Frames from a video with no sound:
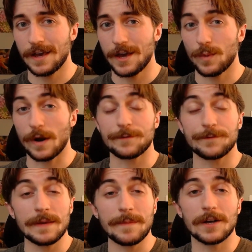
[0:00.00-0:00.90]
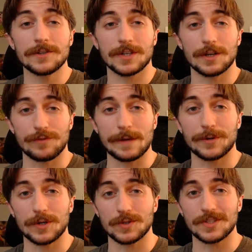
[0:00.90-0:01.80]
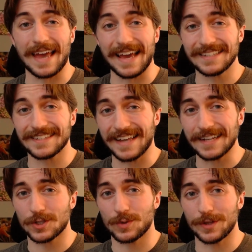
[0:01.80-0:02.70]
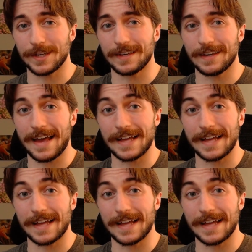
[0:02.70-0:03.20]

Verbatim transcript: where females can reproduce asexually